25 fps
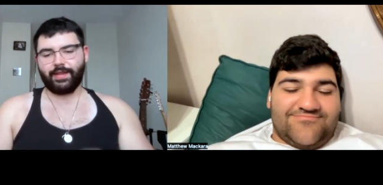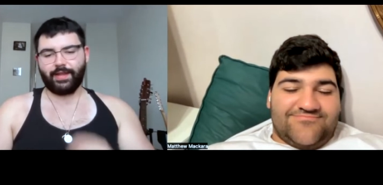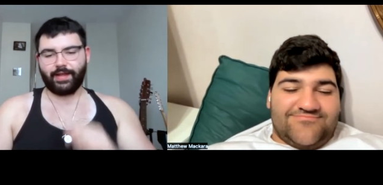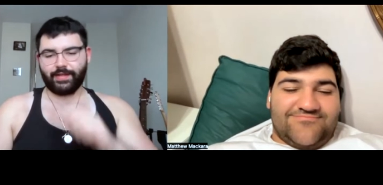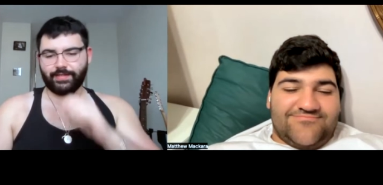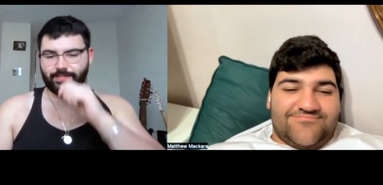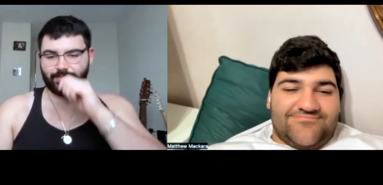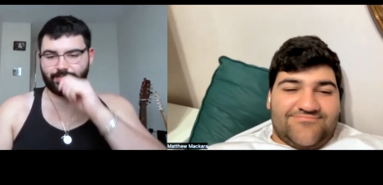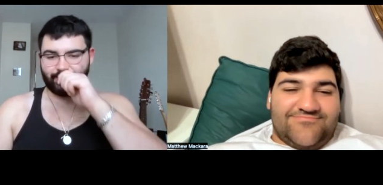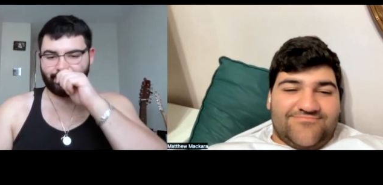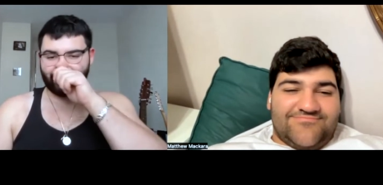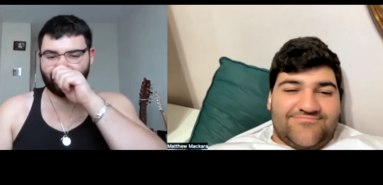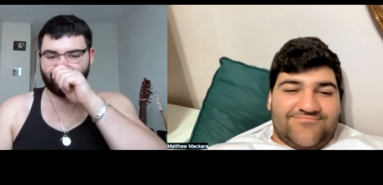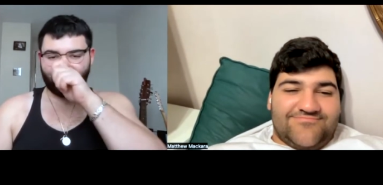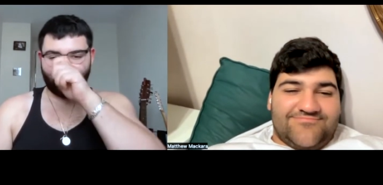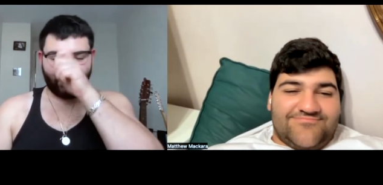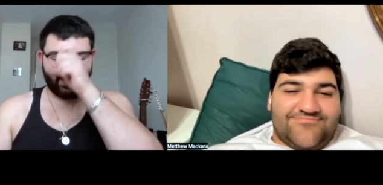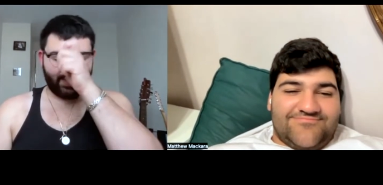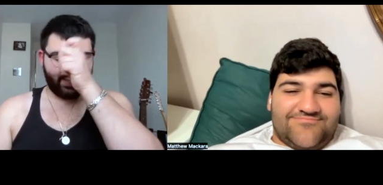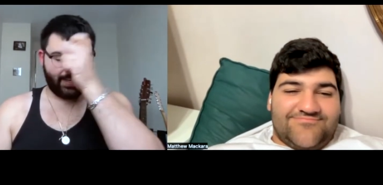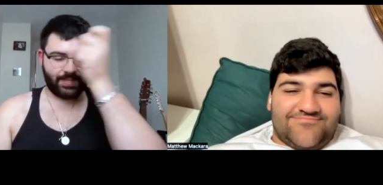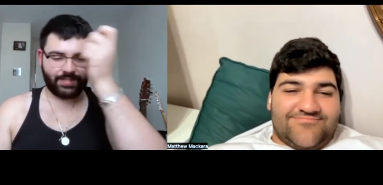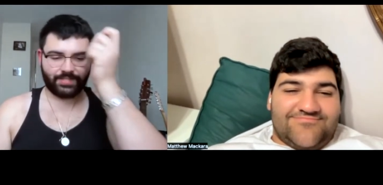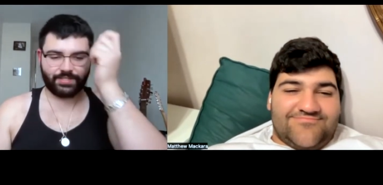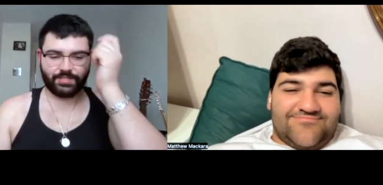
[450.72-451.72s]
Speaker 1: I just and
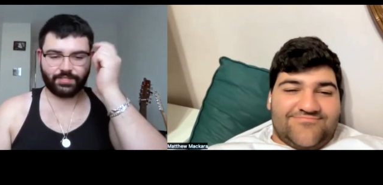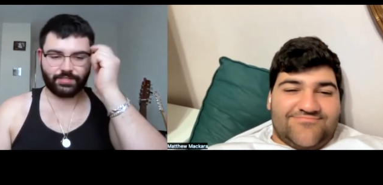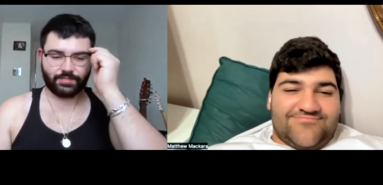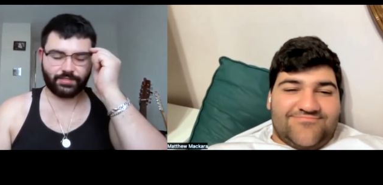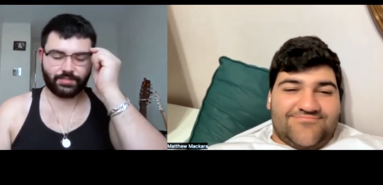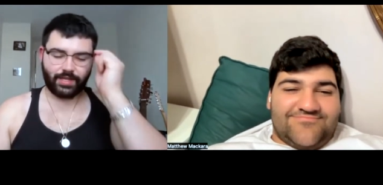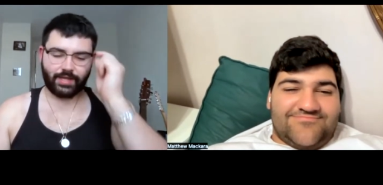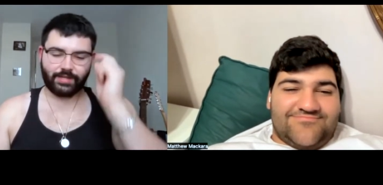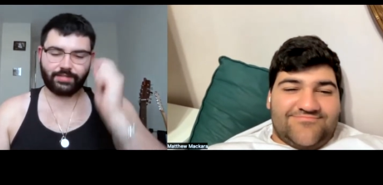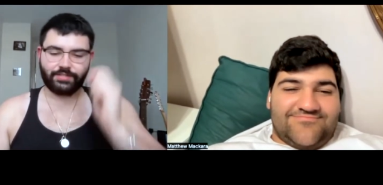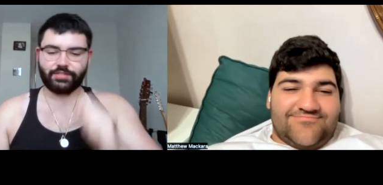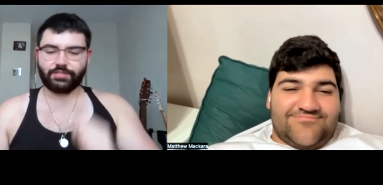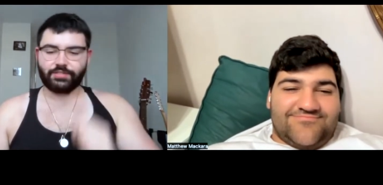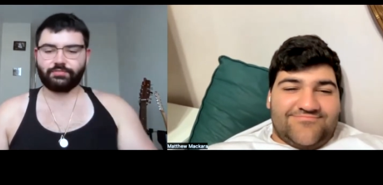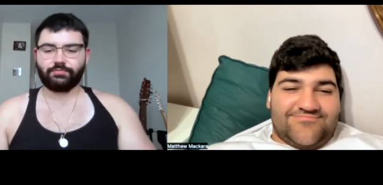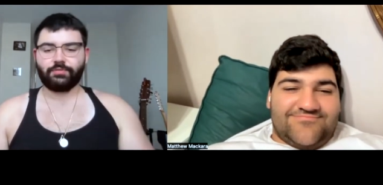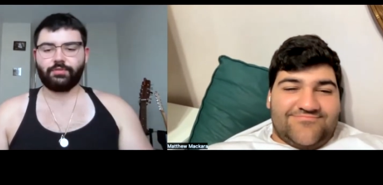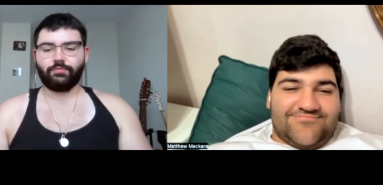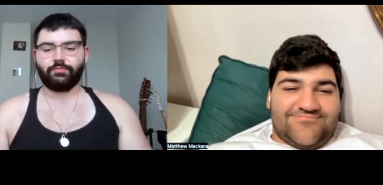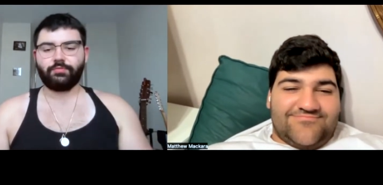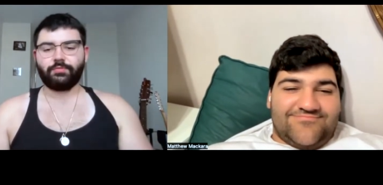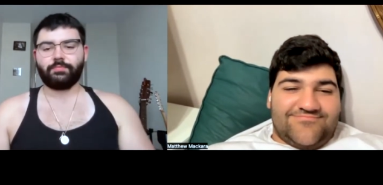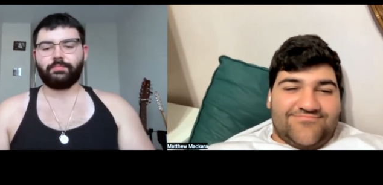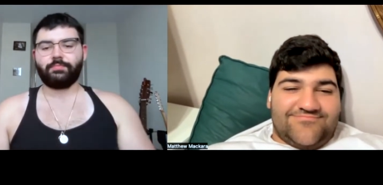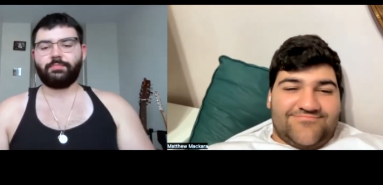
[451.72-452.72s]
then that just that just
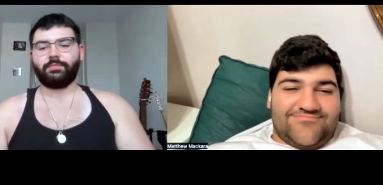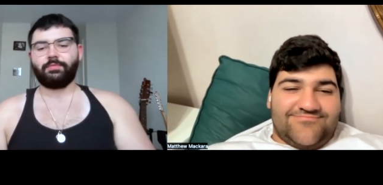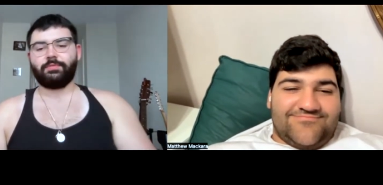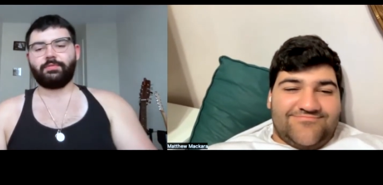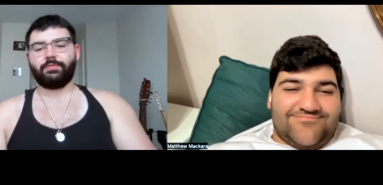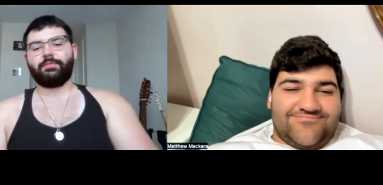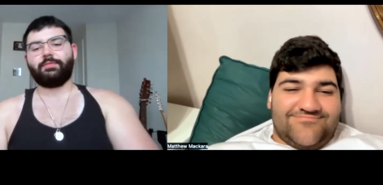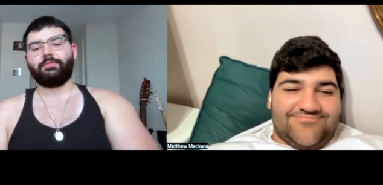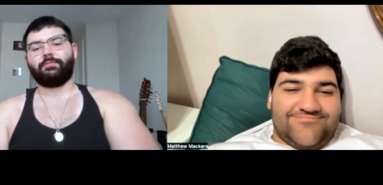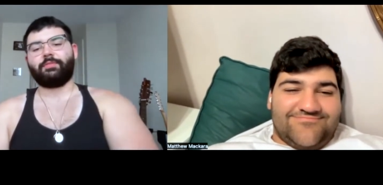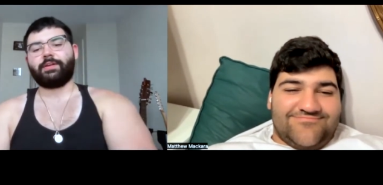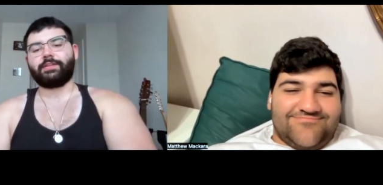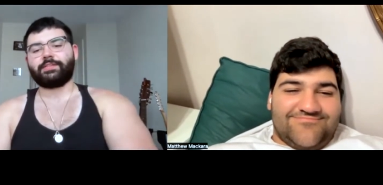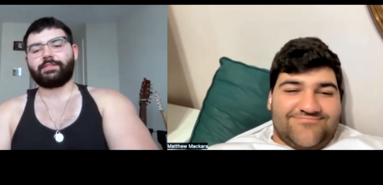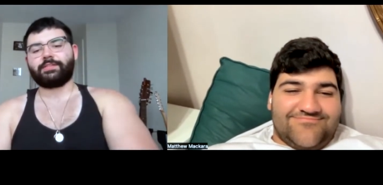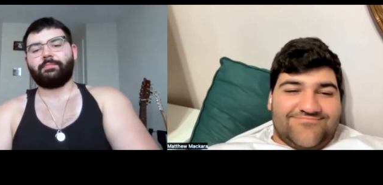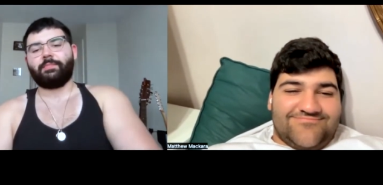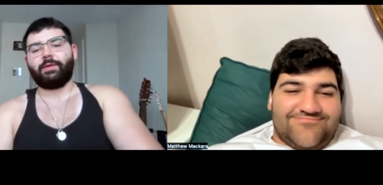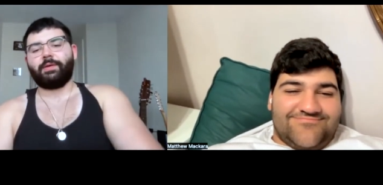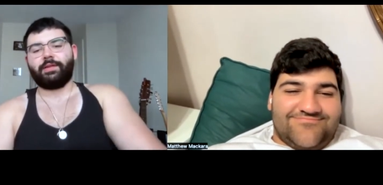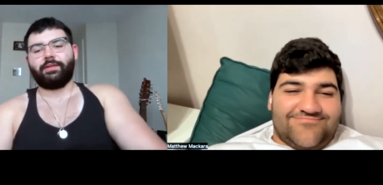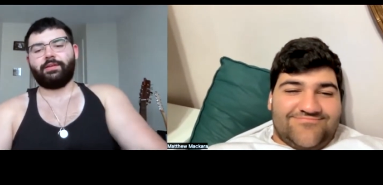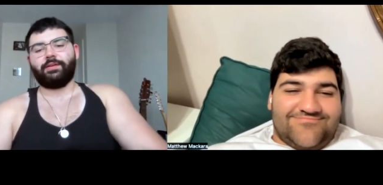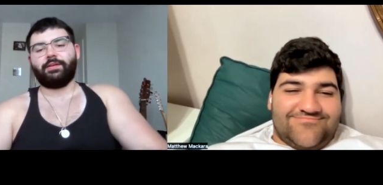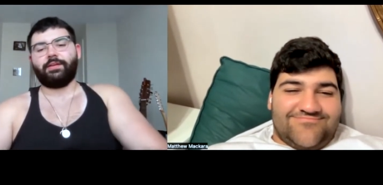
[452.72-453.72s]
ruined the rest of my
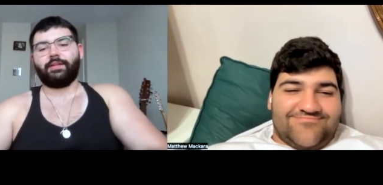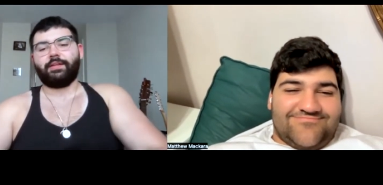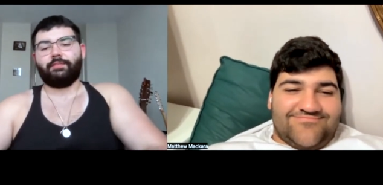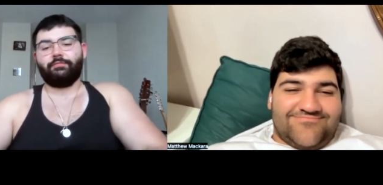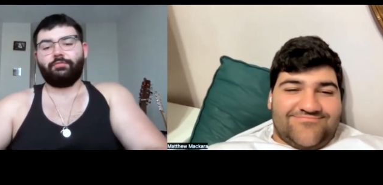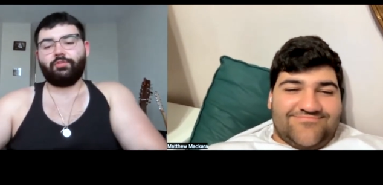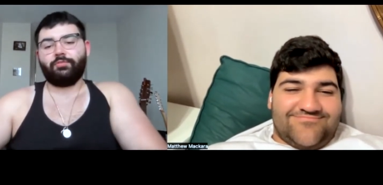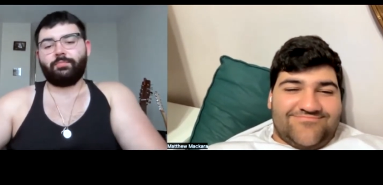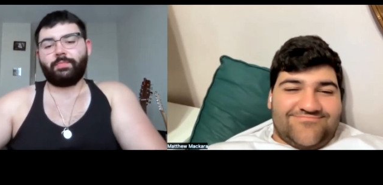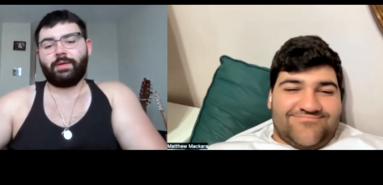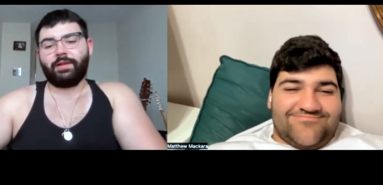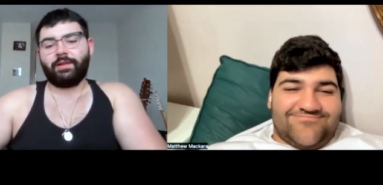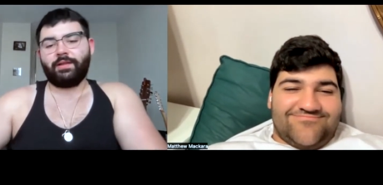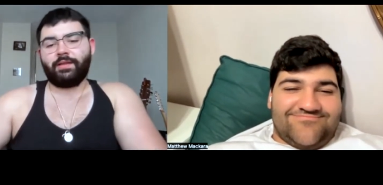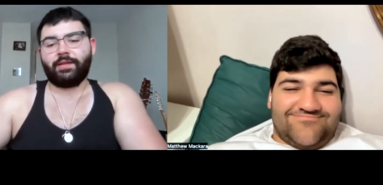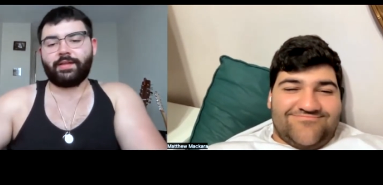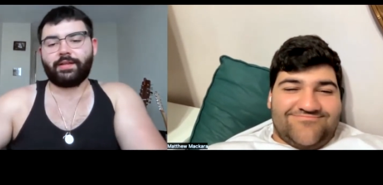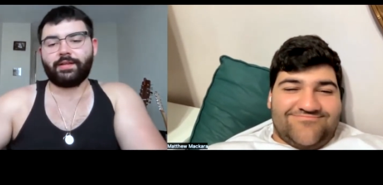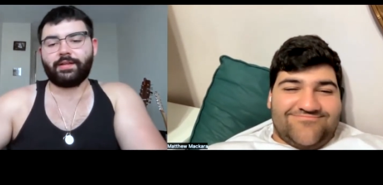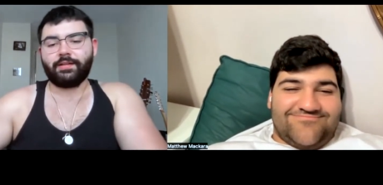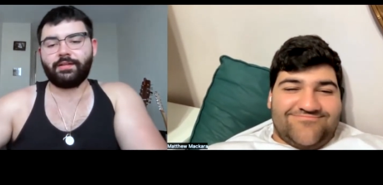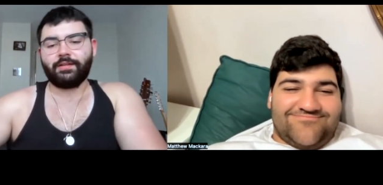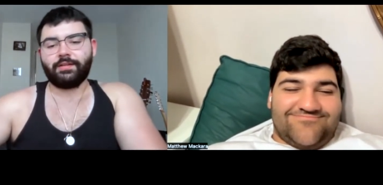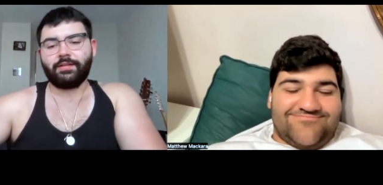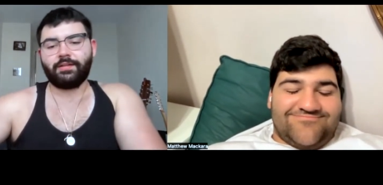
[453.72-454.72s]
night. It ruined my night.